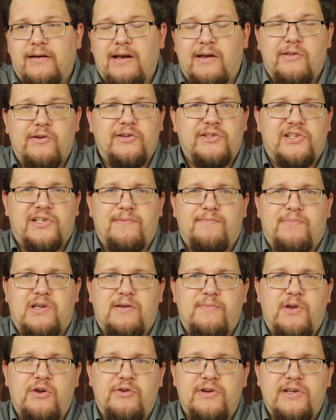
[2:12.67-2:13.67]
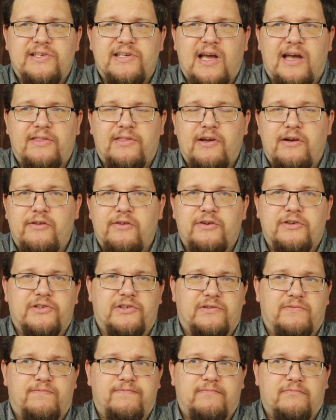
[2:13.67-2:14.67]
Now, there's some communities out there.
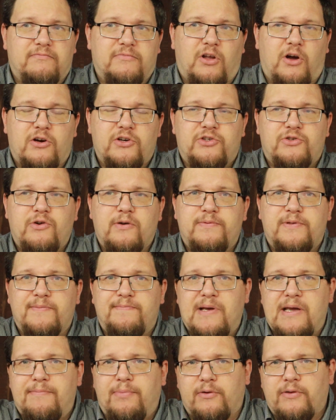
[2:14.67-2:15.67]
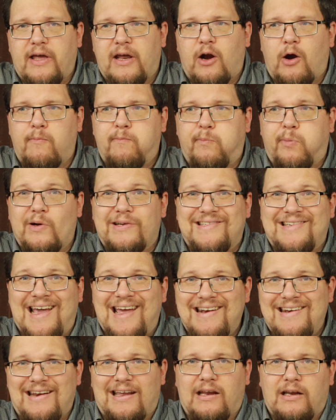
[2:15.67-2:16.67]
There's large groups of people that are
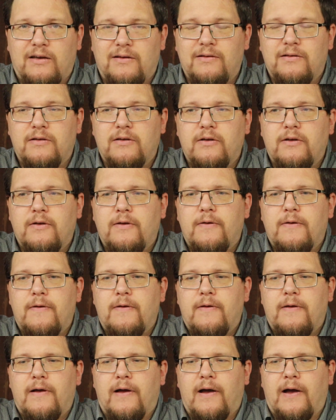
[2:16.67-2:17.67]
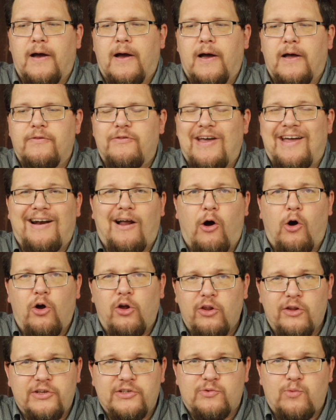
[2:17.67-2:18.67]
pretending that
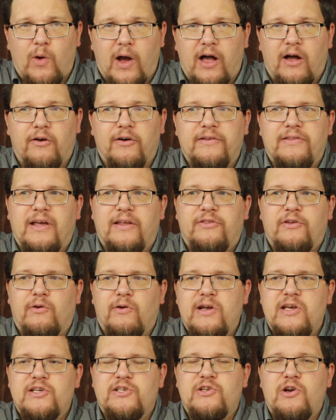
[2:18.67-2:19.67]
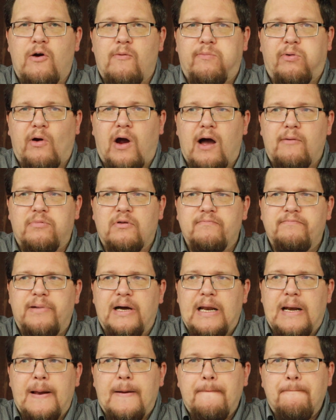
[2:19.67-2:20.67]
all is well and that there is no problem.
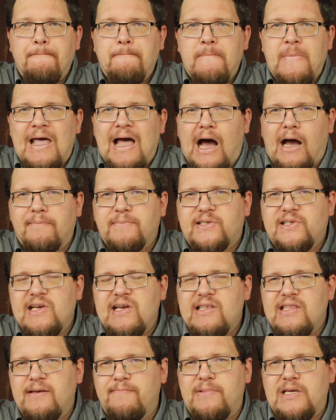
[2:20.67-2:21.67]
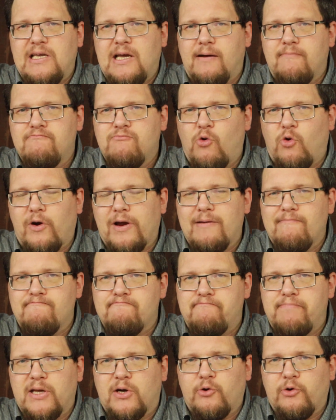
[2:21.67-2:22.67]
But I'm seeing them become more
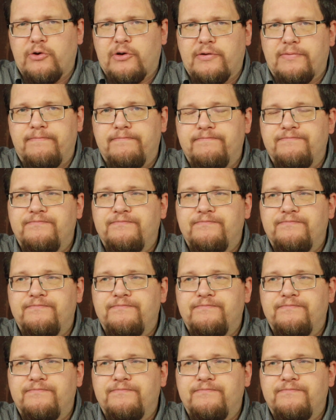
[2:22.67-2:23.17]
embittered,